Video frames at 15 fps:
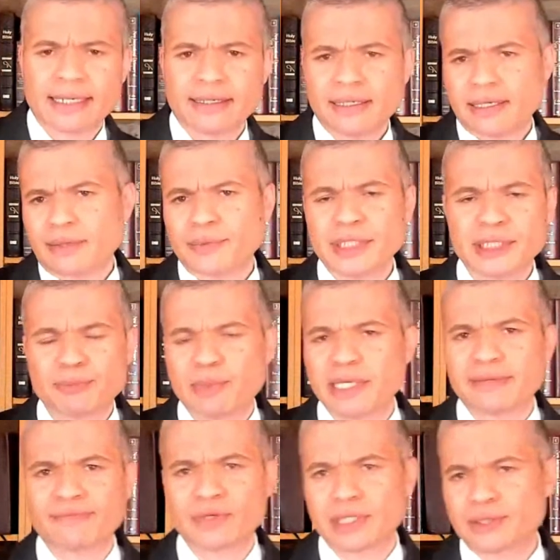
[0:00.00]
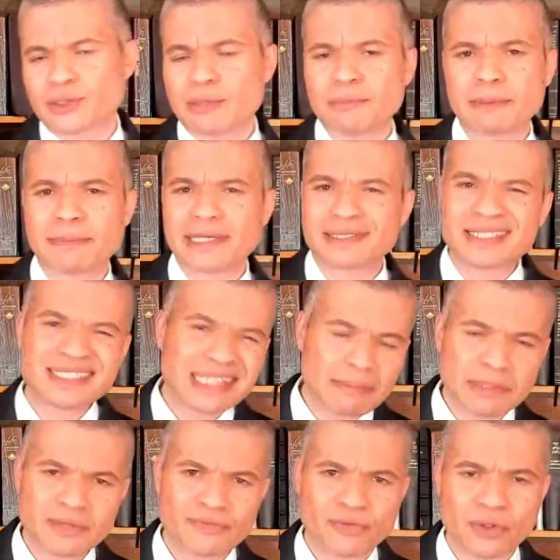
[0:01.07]
we speak, for example, about
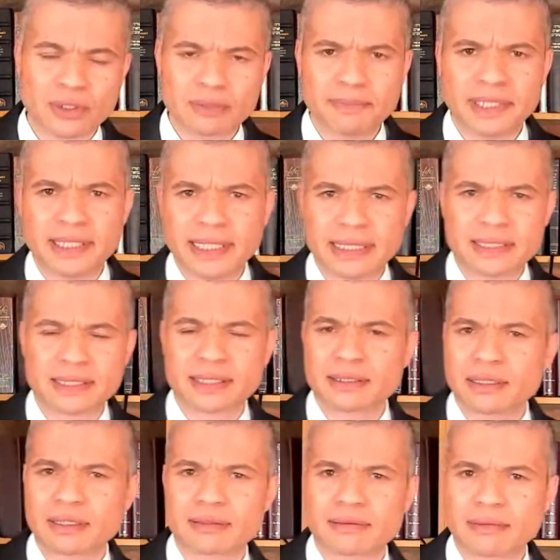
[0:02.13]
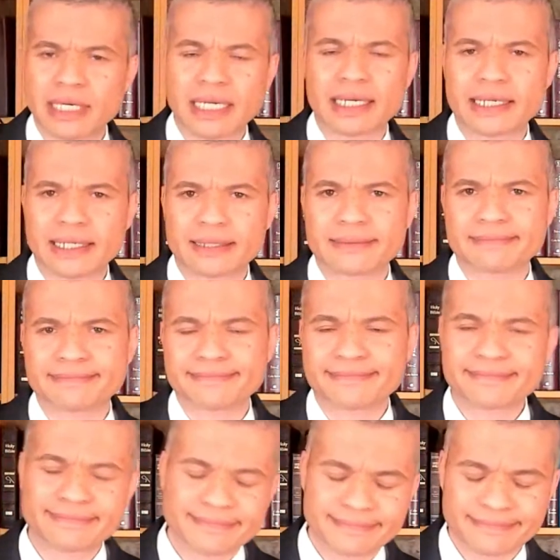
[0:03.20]
stomach flu, but that's not really
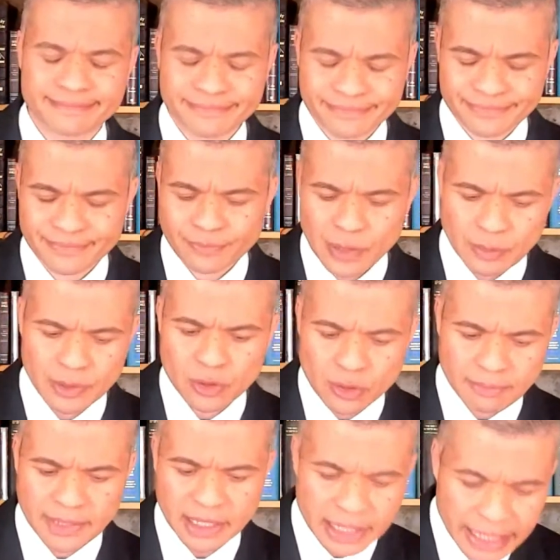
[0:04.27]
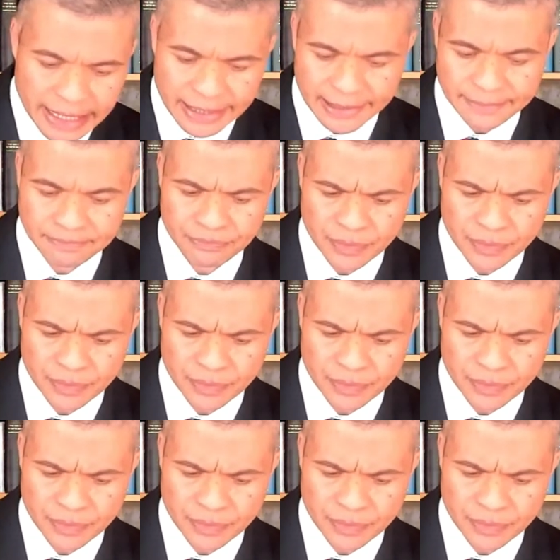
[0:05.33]
what we're talking about here.